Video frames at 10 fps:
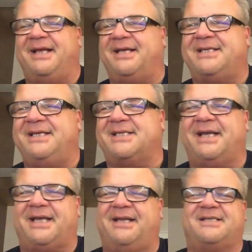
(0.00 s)
thinks he's
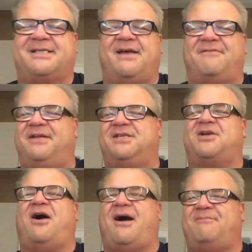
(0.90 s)
like in a 70s
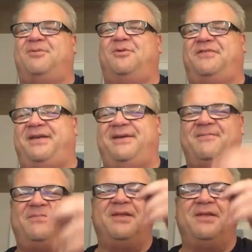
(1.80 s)
cop movie.